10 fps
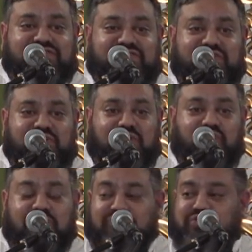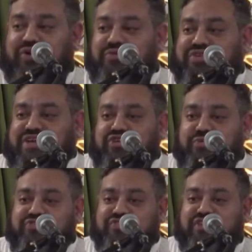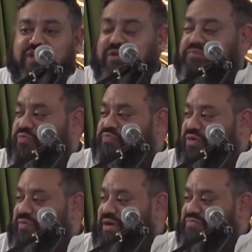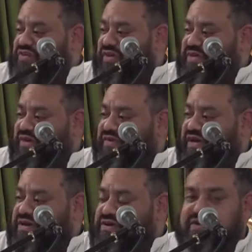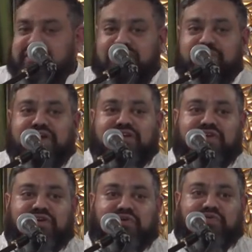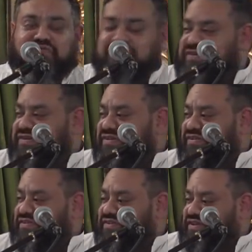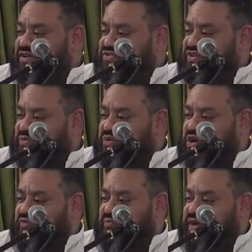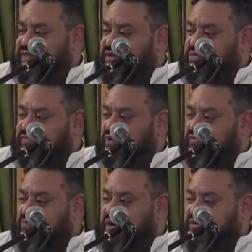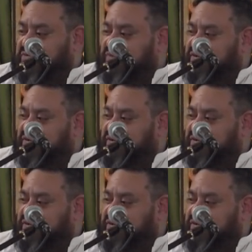So what I'll do, I won't take too much of your time, I'll book to Imam Saab down there, the main event host, and inshallah we'll go from here, then we'll follow for Maghrib.